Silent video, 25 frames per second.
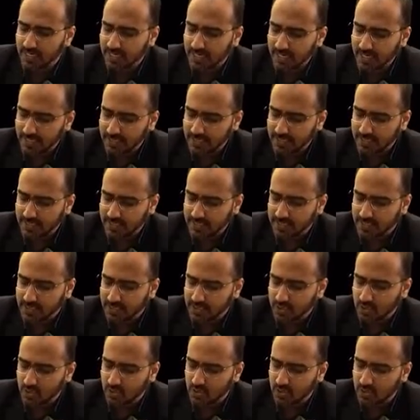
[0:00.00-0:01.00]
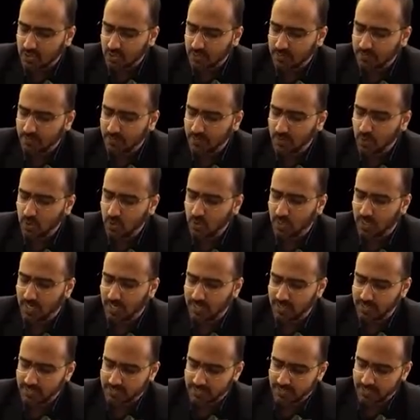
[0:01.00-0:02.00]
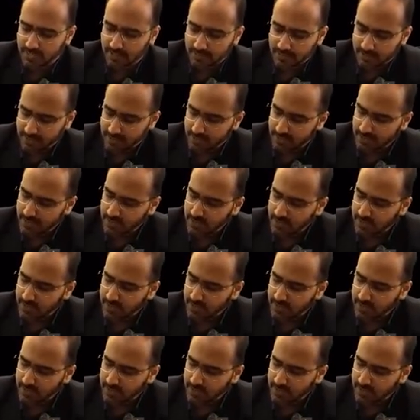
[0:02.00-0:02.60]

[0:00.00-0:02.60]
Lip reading: Nitrous is stored blue color cylinder.